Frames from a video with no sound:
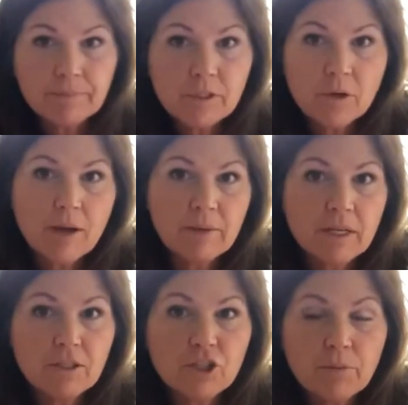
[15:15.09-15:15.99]
So I'm
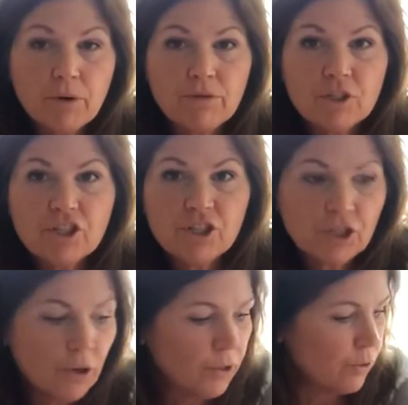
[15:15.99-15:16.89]
gonna jump over and just
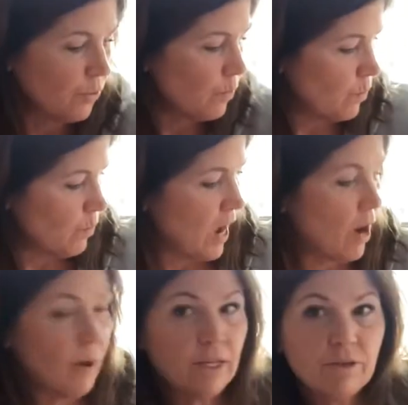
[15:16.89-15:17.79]
show you
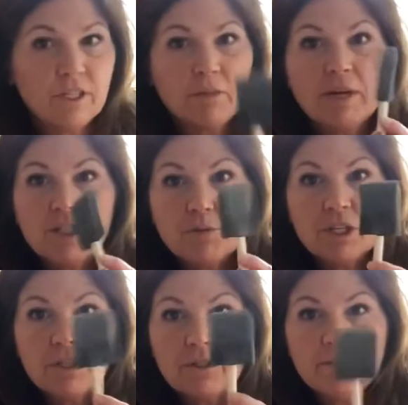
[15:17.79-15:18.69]
how I use the sponge
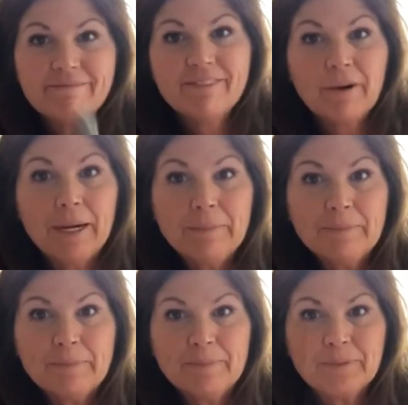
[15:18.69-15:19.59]
brush, right?
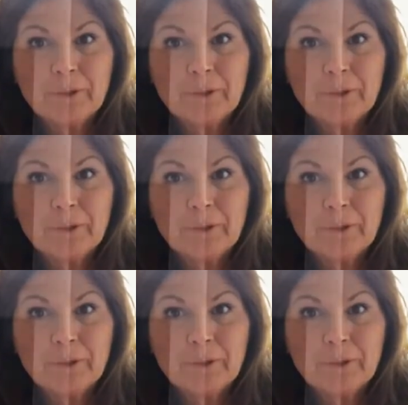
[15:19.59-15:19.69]
So